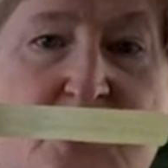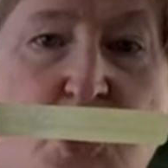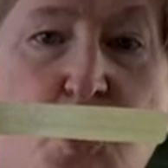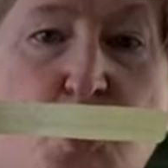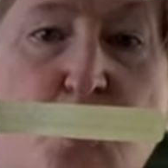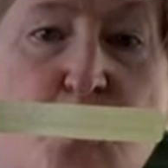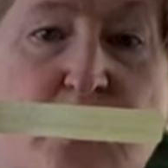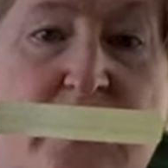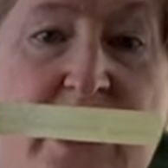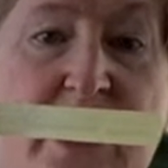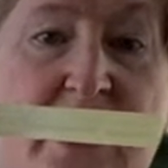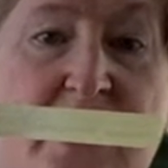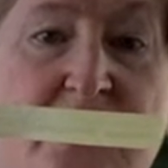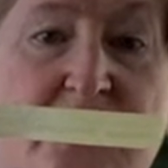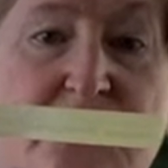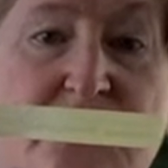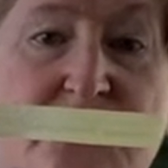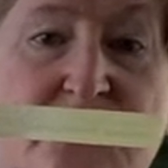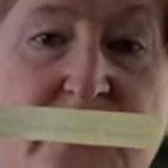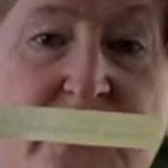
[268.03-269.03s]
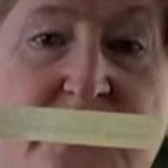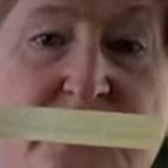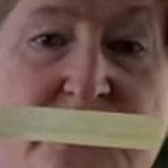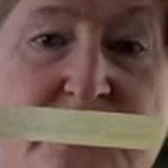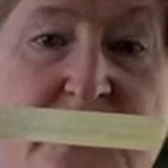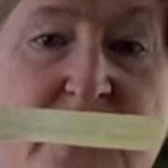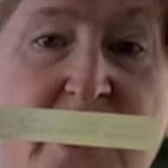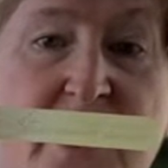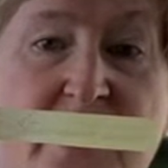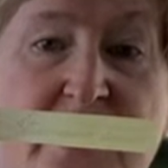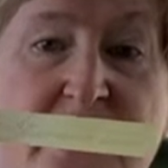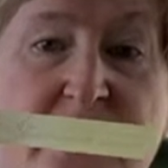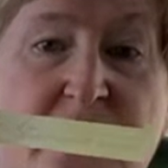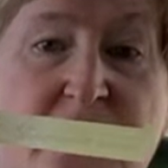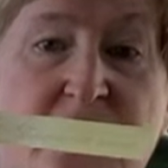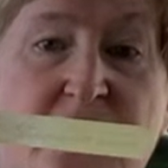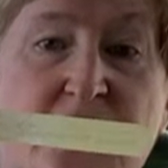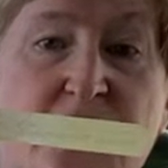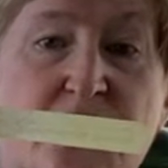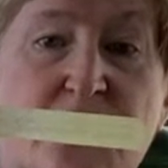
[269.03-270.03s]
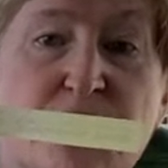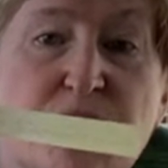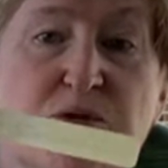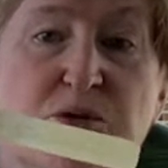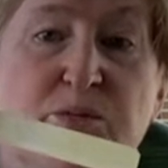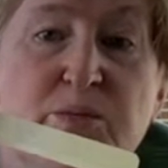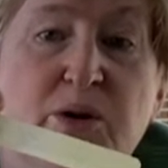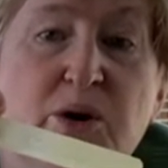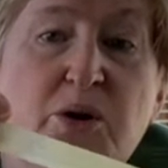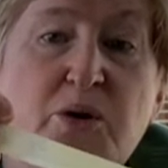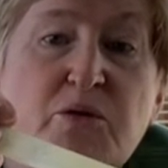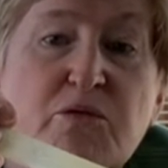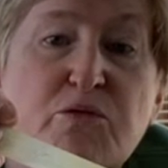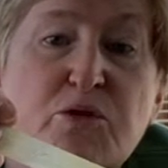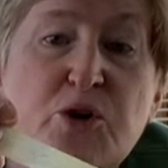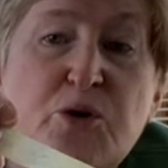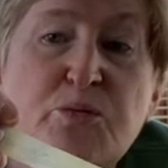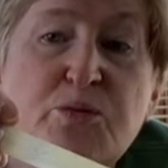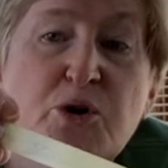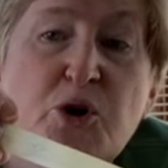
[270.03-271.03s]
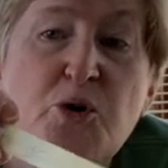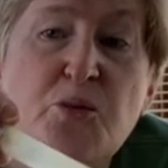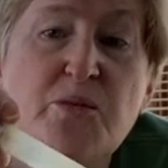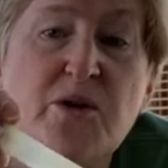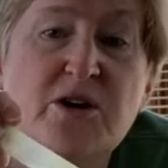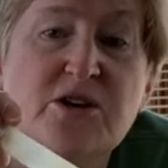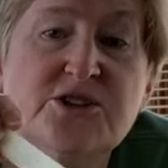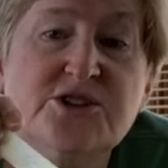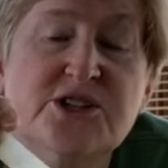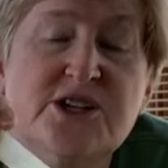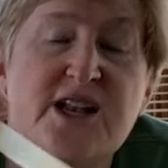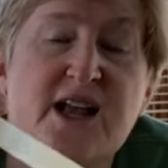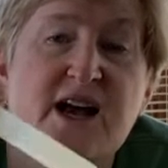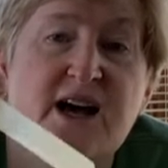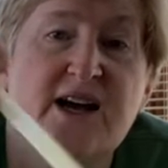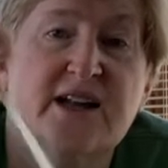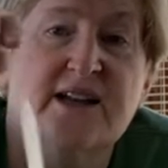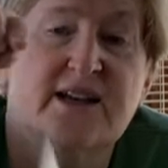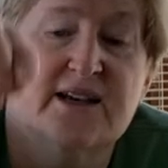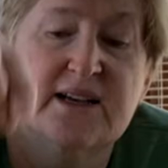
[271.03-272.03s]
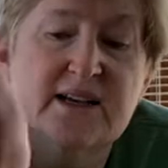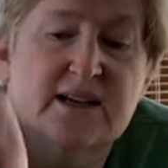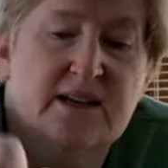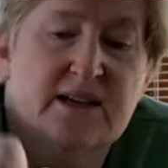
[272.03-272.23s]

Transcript: Oh, yeah. Triternata. Rubro marginata.